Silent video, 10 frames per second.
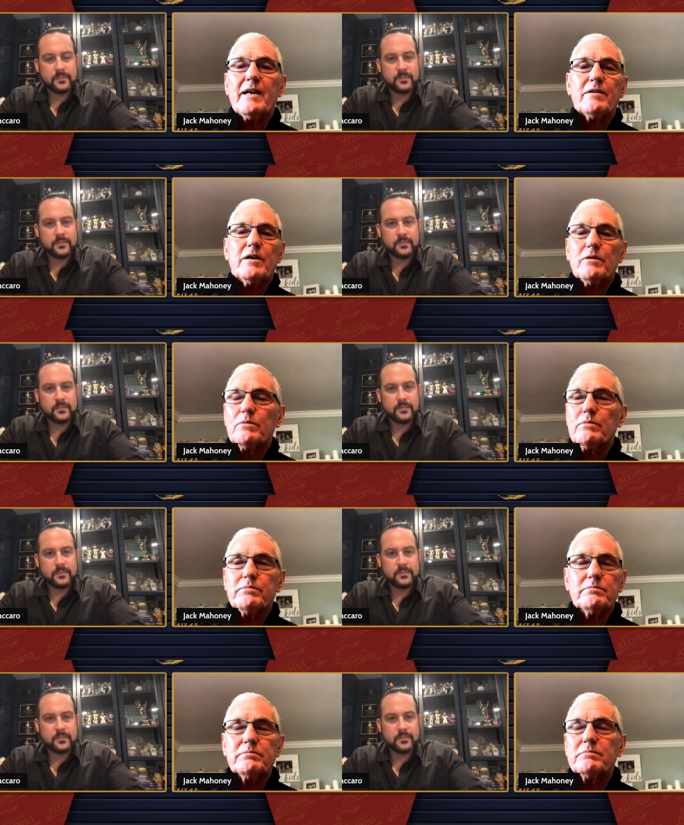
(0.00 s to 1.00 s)
Speaker 1: don't know,
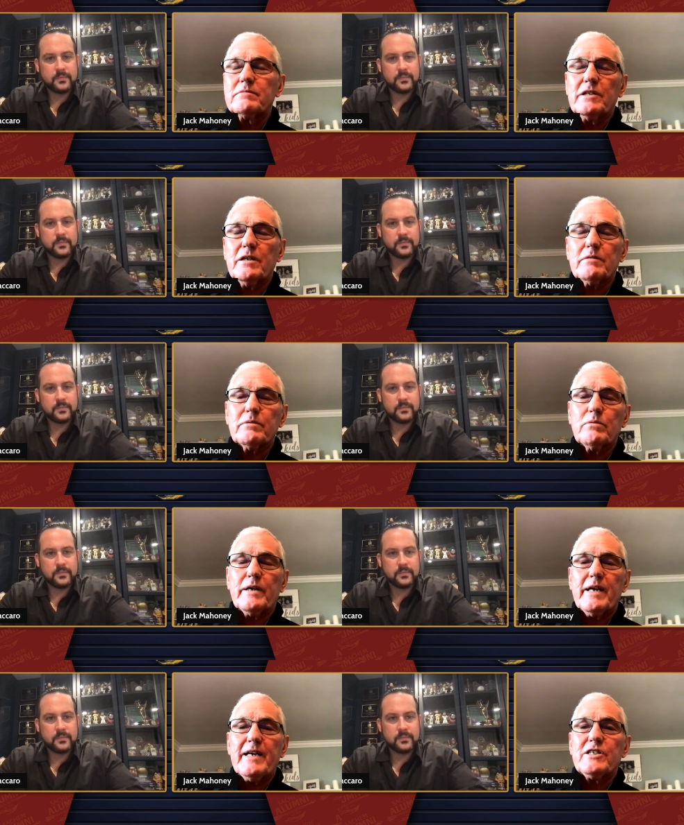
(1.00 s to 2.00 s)
you know,
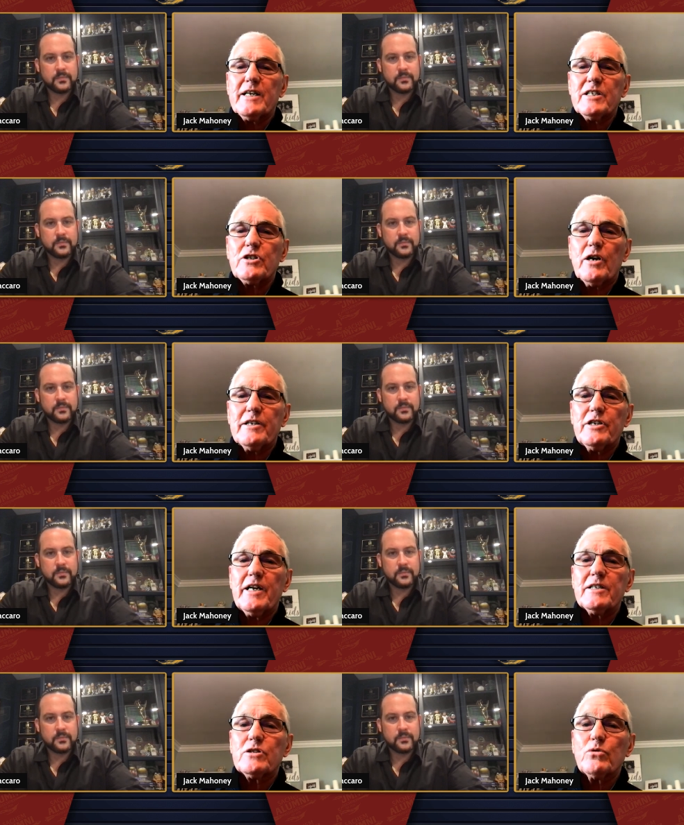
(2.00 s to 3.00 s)
what age they started yet
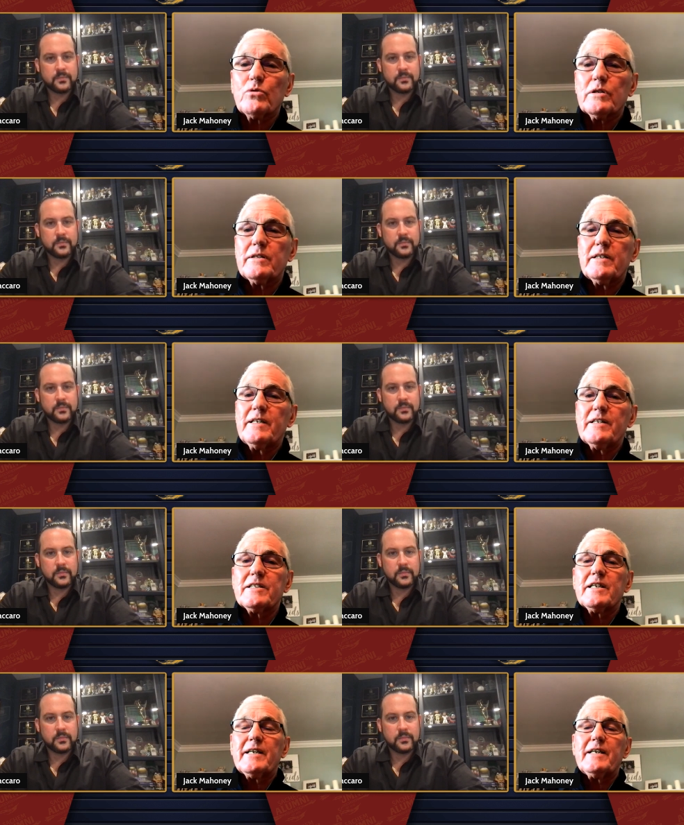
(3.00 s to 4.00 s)
at school in, in the
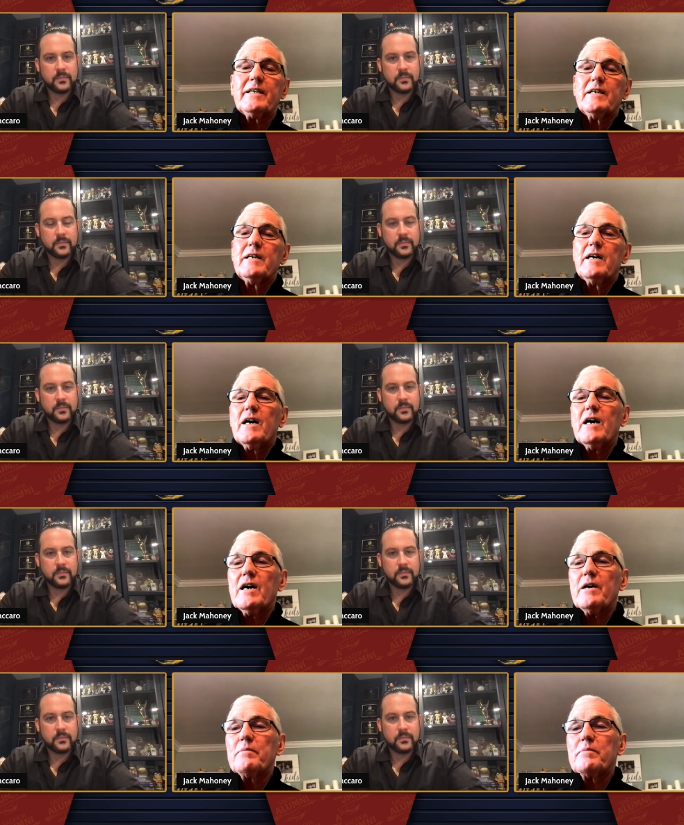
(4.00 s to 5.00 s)
city,
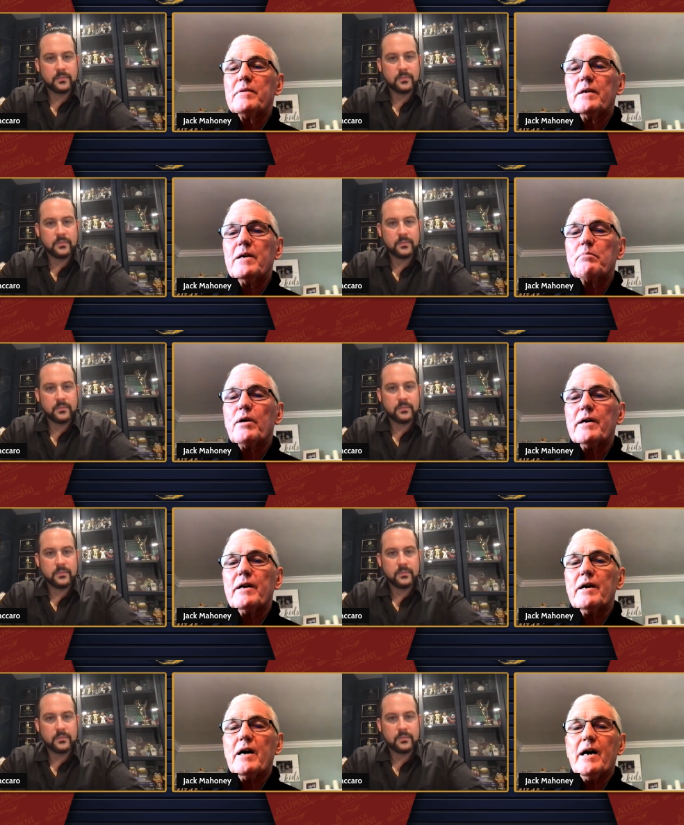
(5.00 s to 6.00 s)
um,
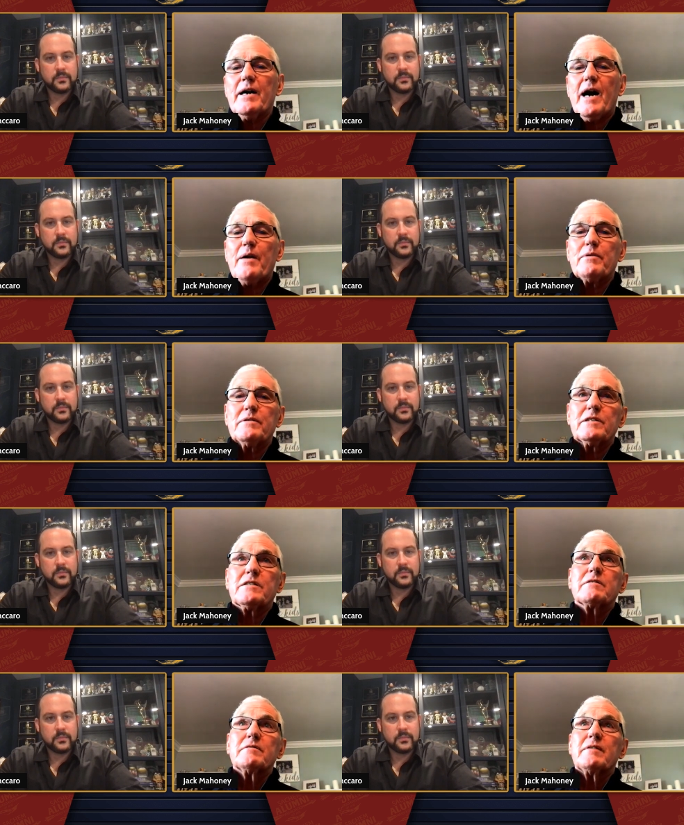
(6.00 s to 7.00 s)
but I, I
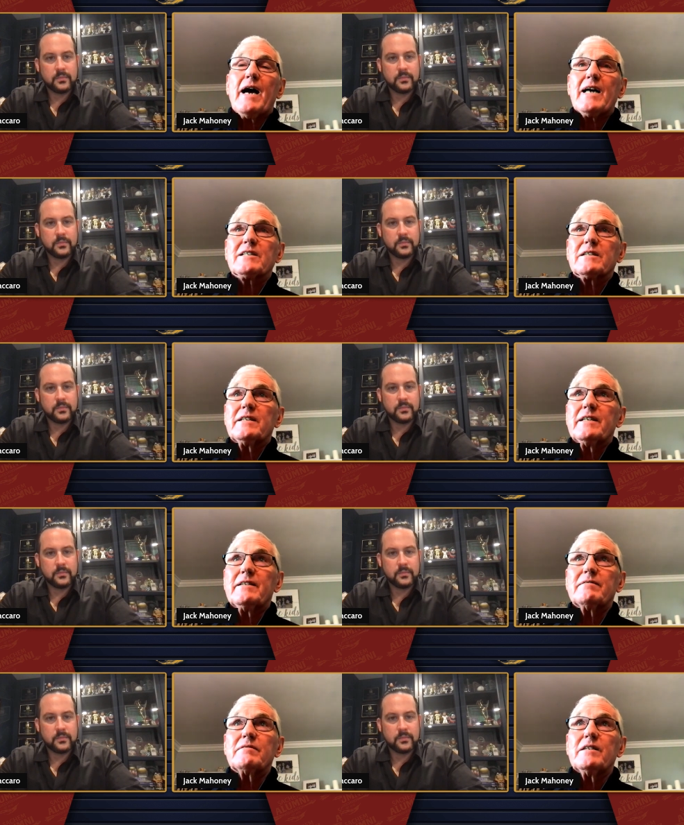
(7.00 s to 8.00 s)
was
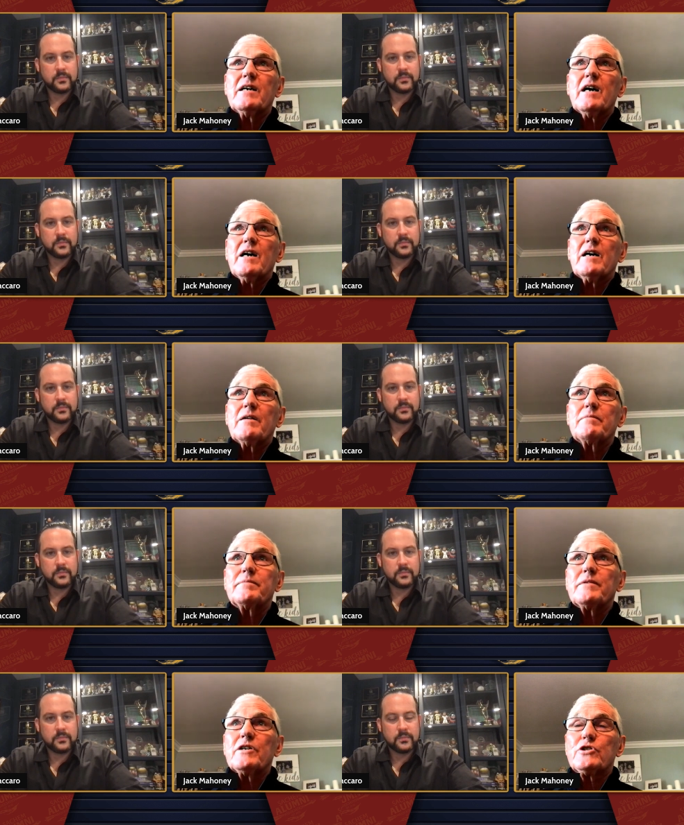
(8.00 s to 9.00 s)
actually
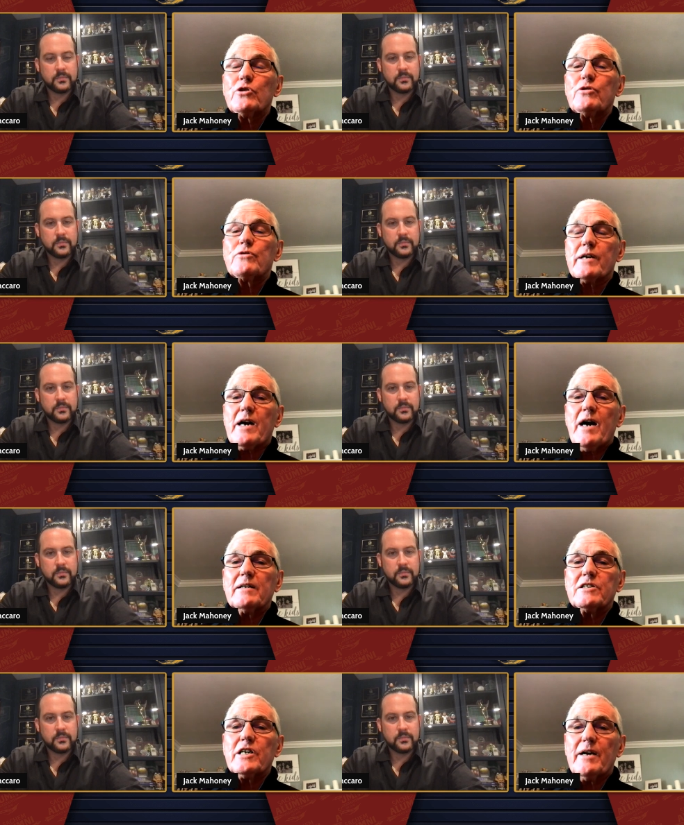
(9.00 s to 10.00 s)
um, a junior in
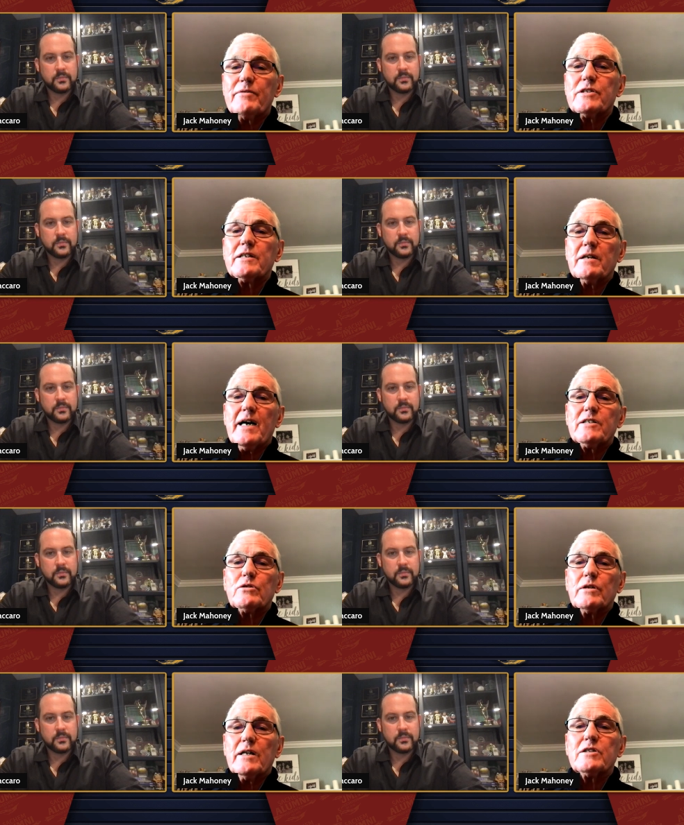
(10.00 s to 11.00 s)
college, and I was still high
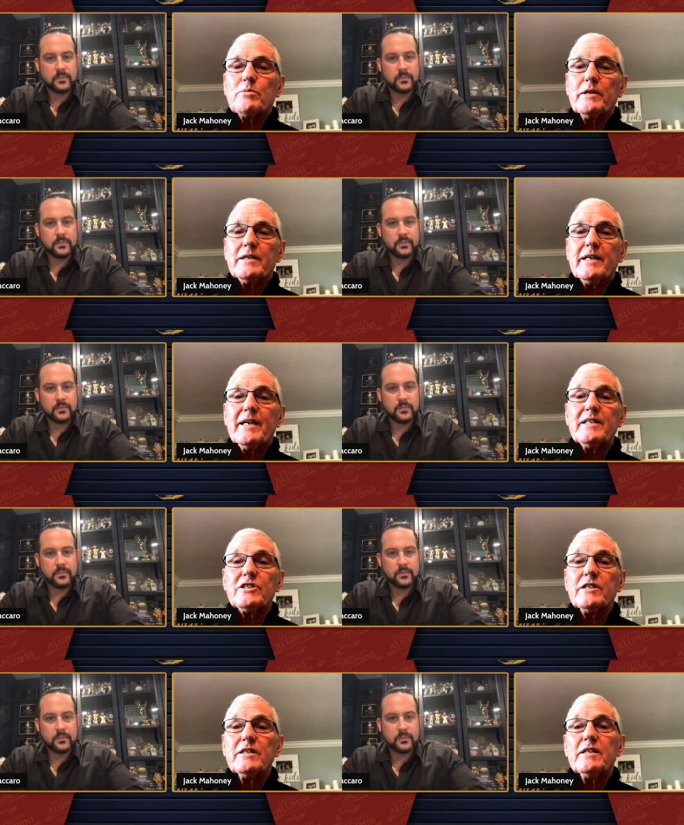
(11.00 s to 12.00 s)
school eligibility
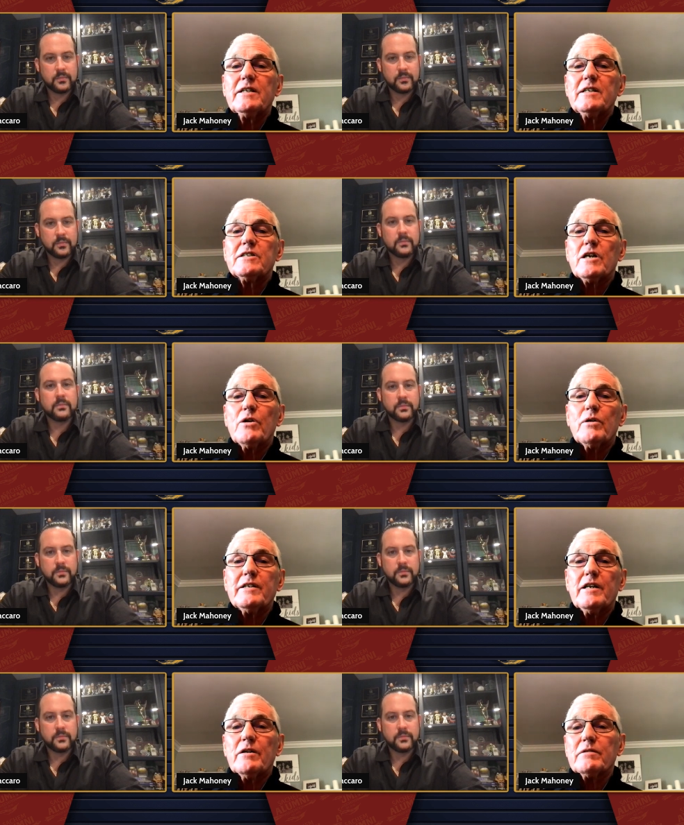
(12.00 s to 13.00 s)
age. So
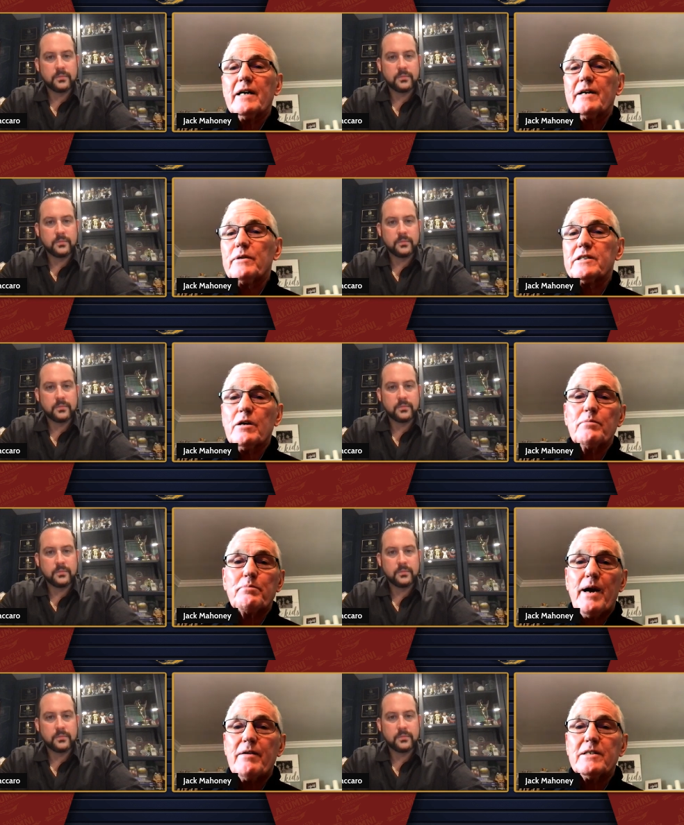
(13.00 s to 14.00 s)
you know, like with some
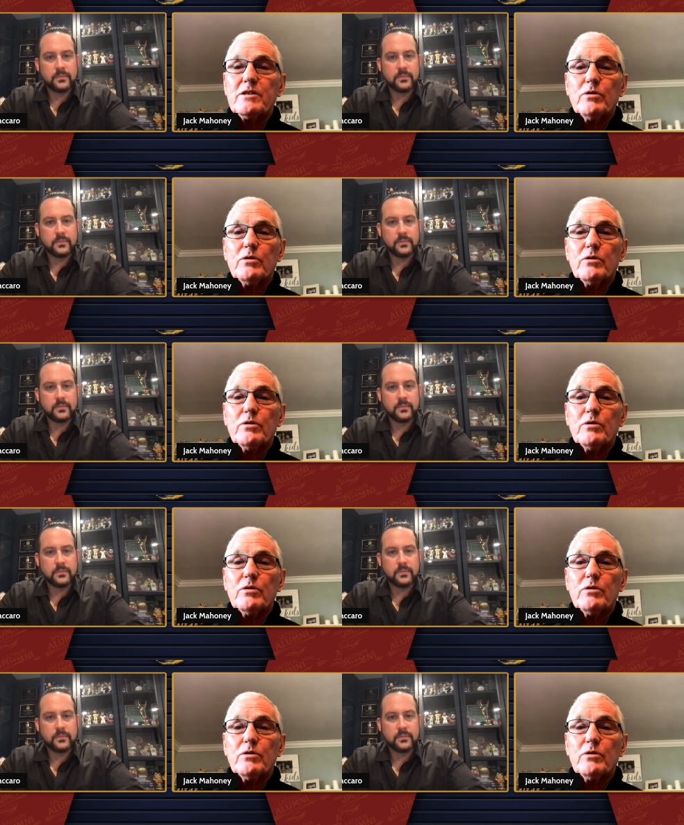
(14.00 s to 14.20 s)
parents